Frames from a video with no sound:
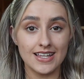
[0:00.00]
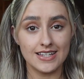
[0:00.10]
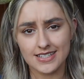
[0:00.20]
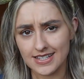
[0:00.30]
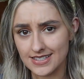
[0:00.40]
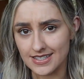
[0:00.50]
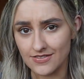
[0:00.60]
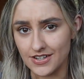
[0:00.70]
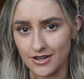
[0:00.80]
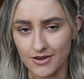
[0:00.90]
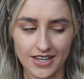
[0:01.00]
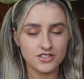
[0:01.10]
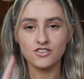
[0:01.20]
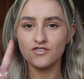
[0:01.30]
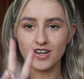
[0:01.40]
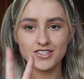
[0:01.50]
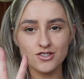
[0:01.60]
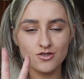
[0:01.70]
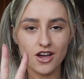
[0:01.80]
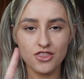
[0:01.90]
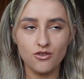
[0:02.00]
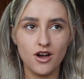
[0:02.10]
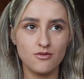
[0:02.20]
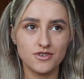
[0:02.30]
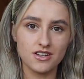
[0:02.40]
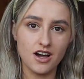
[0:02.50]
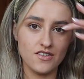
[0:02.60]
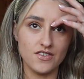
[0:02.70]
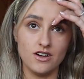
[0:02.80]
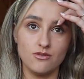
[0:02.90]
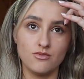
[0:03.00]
let's get into the video. So the first two I thought I would cover